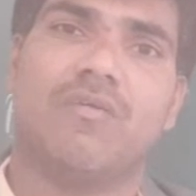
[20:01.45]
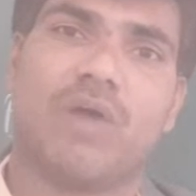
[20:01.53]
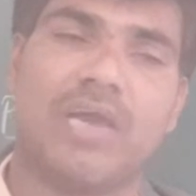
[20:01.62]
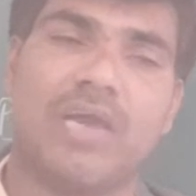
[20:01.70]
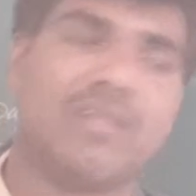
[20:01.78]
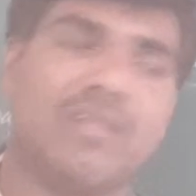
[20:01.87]

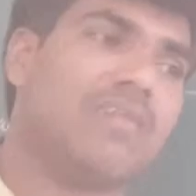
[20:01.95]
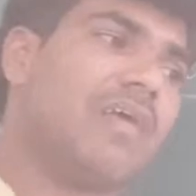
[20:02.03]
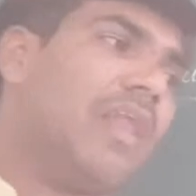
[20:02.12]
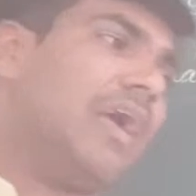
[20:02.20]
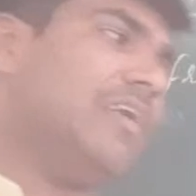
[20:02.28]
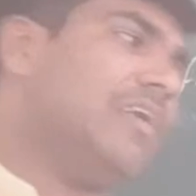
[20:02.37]
Why there is
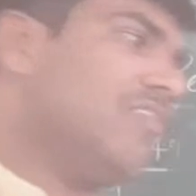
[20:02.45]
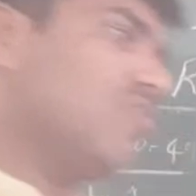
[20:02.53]
a light is